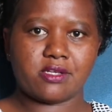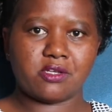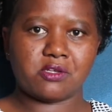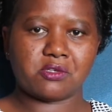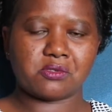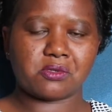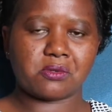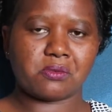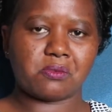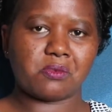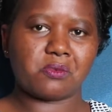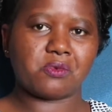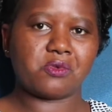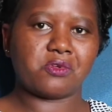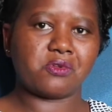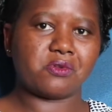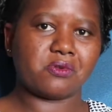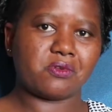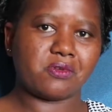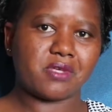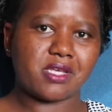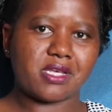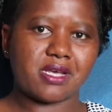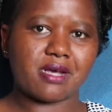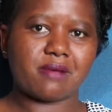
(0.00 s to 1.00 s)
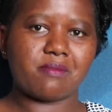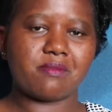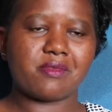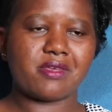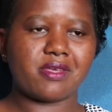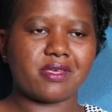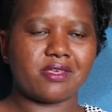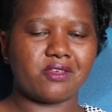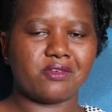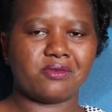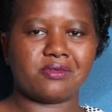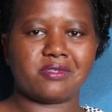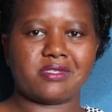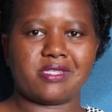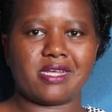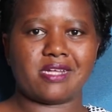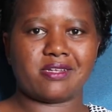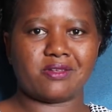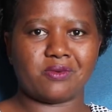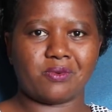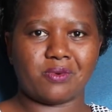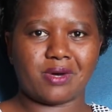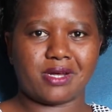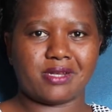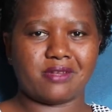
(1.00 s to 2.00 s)
So you hear me use
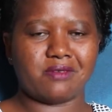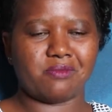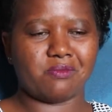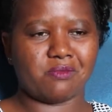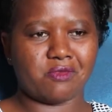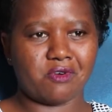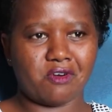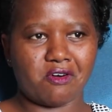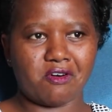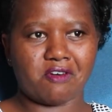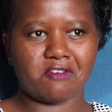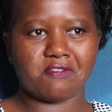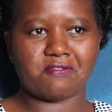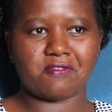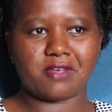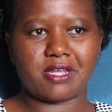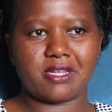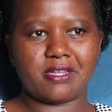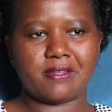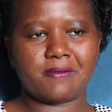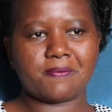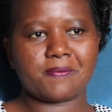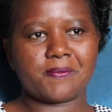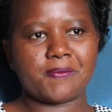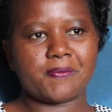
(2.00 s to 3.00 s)
that word more often.